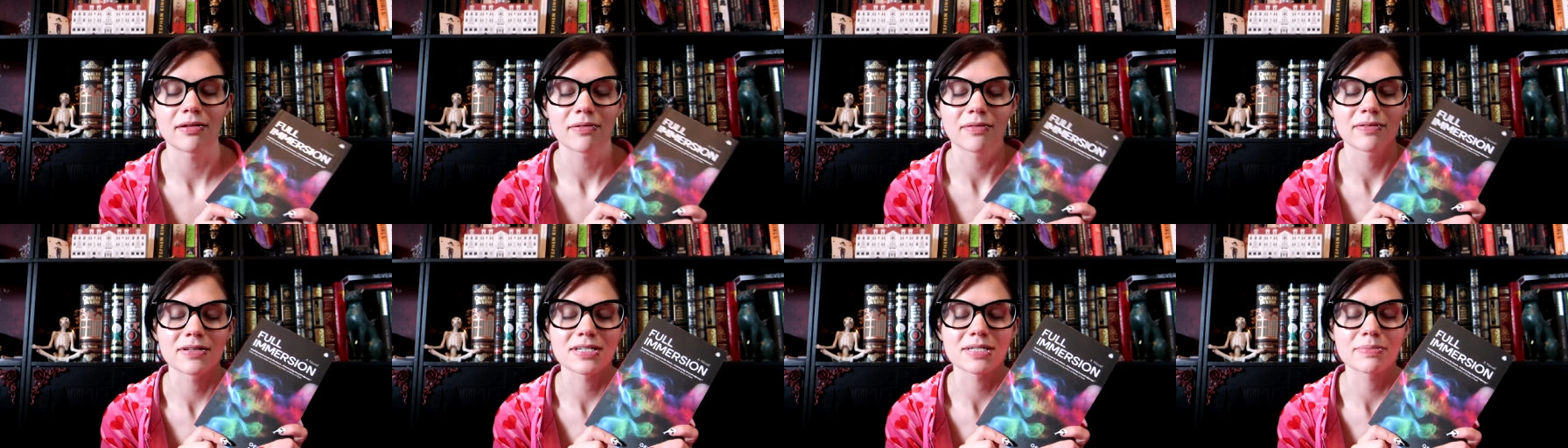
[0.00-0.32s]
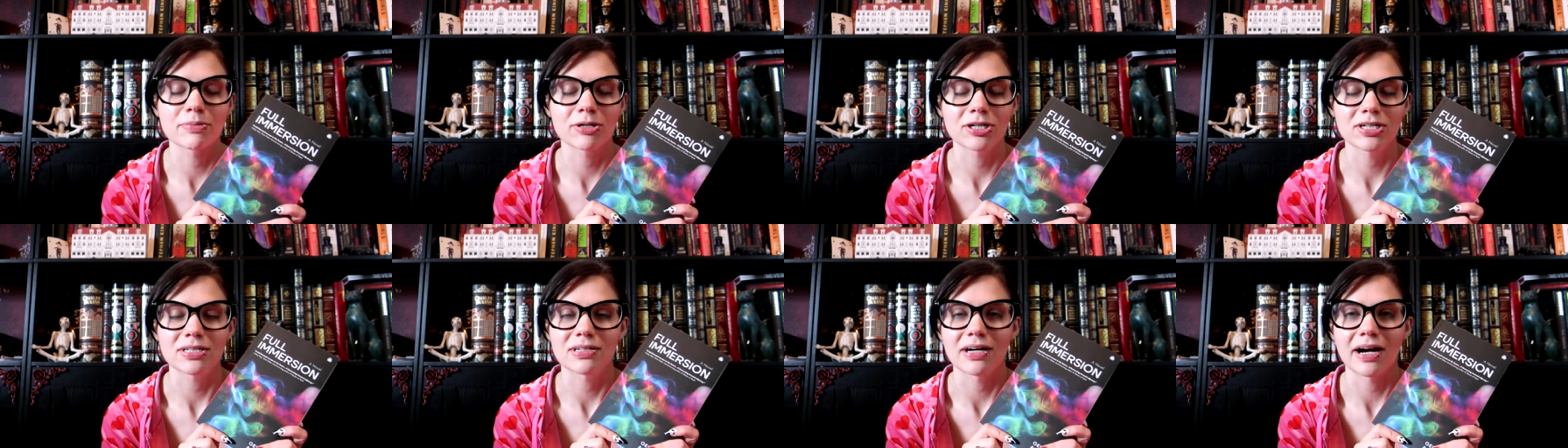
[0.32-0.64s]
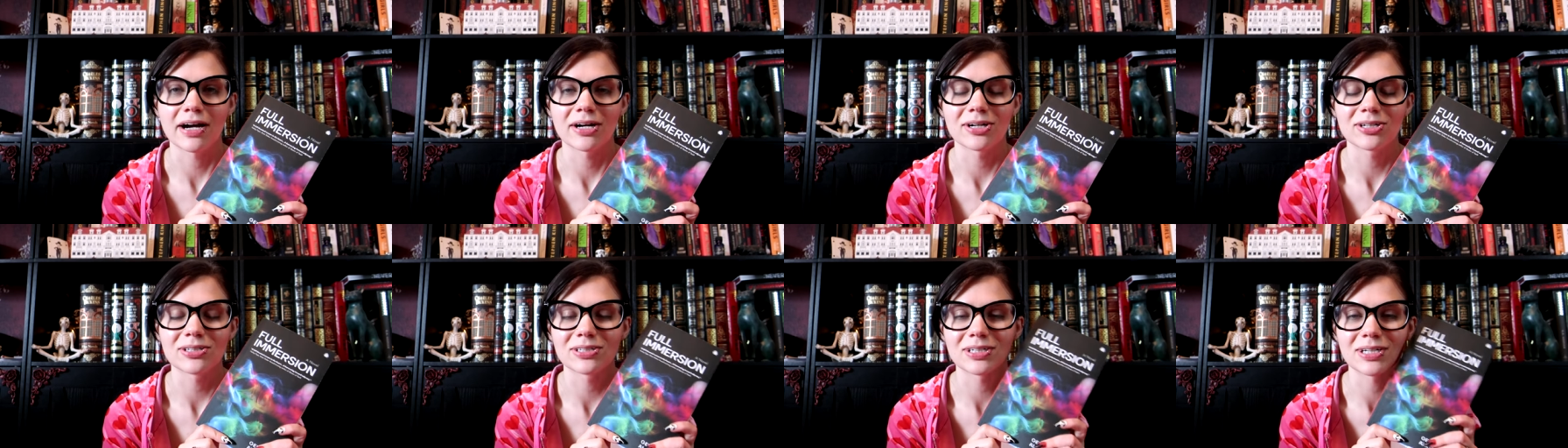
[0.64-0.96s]
this book
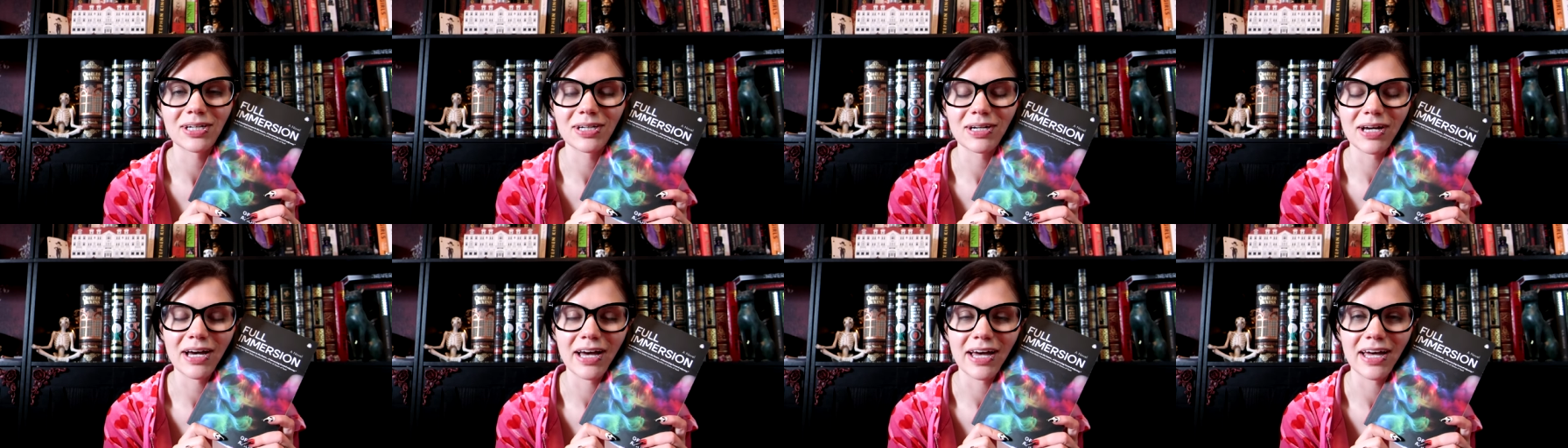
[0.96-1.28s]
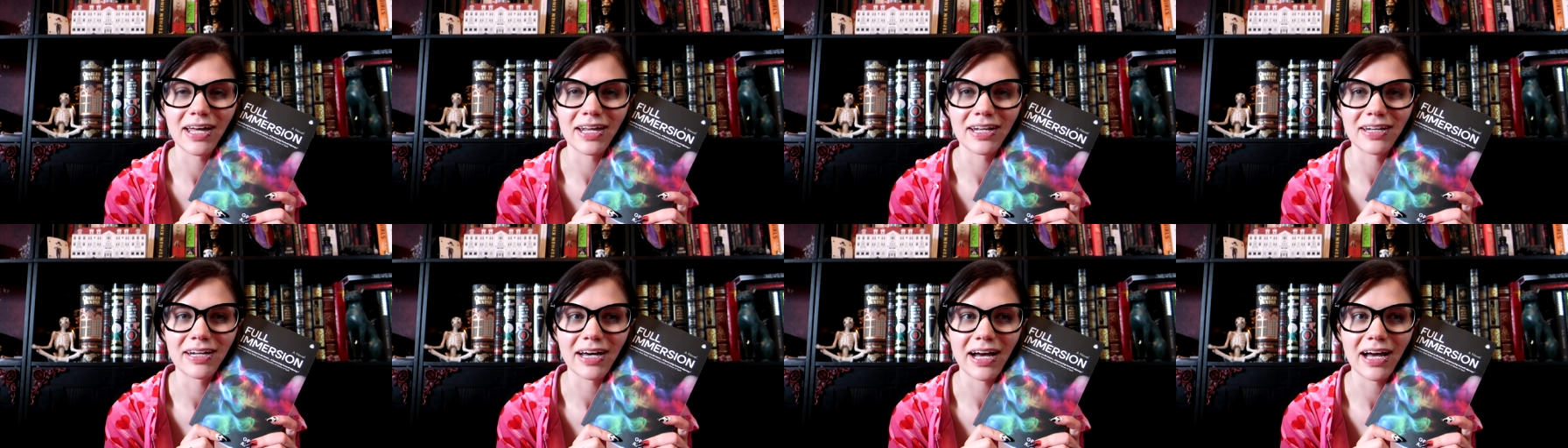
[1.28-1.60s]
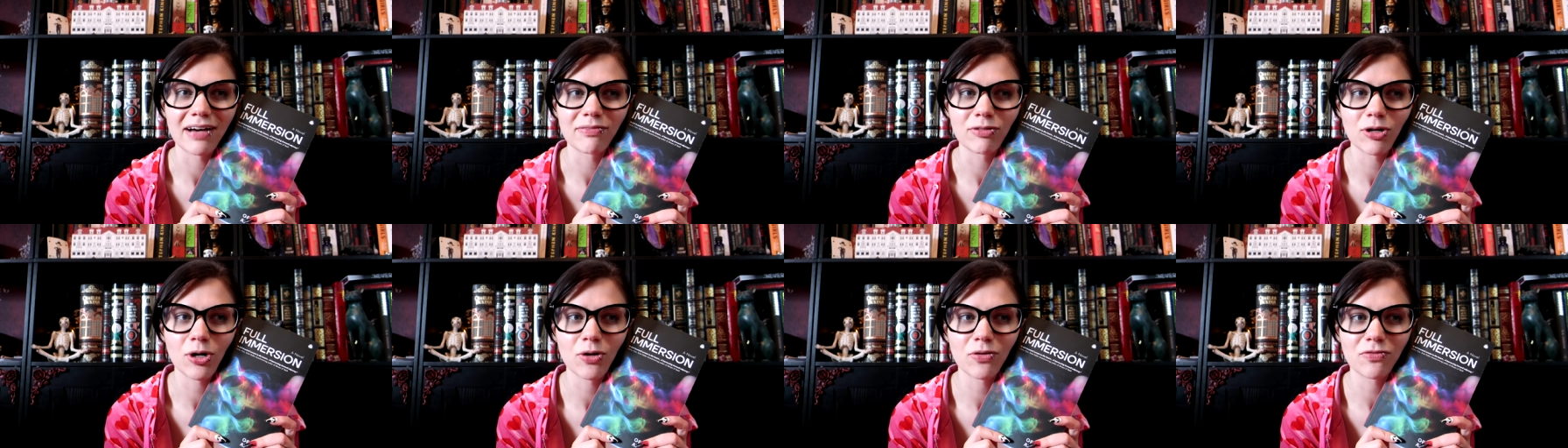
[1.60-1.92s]
entirely. And I
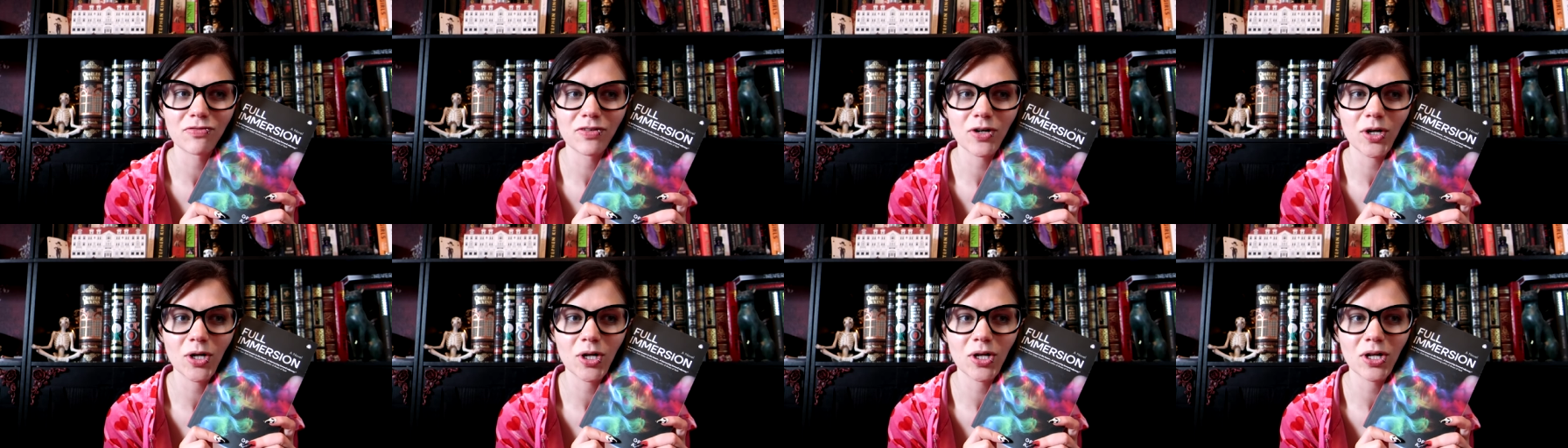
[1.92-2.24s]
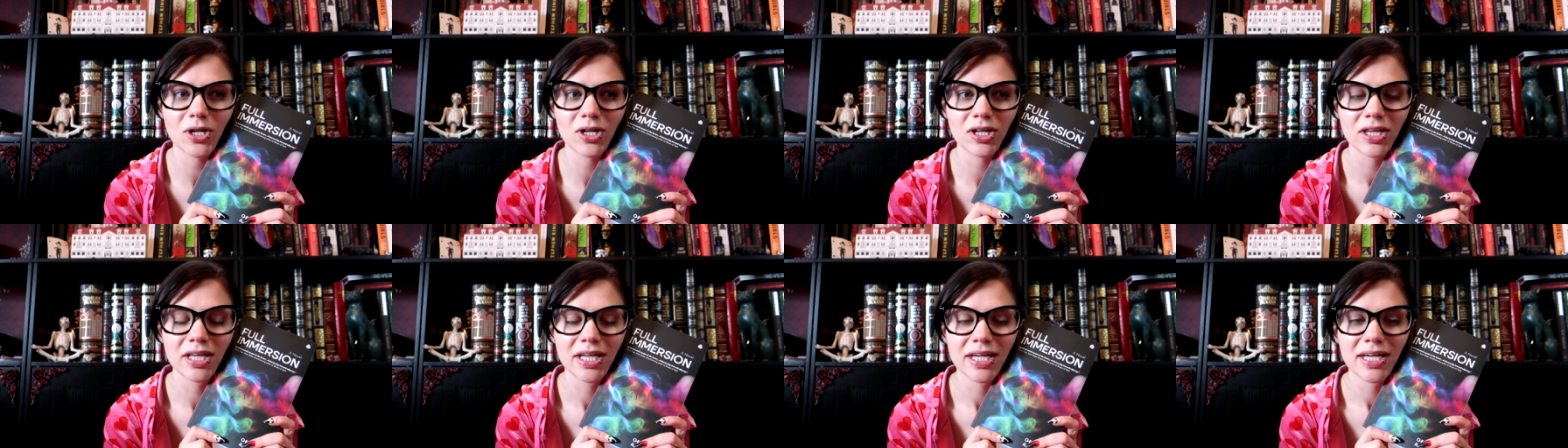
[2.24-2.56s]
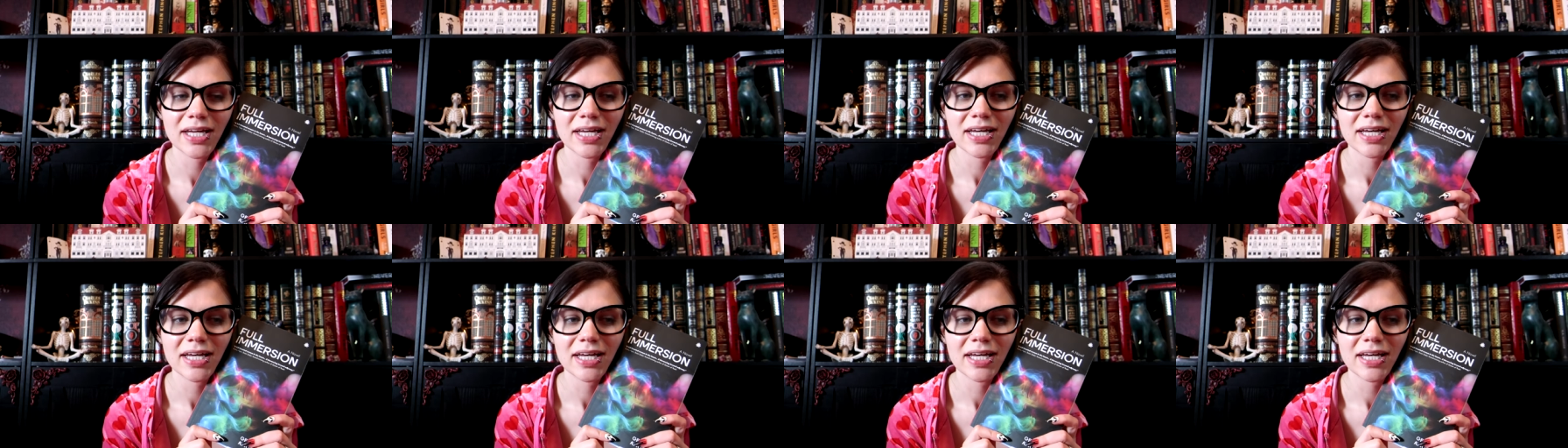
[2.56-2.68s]
have a full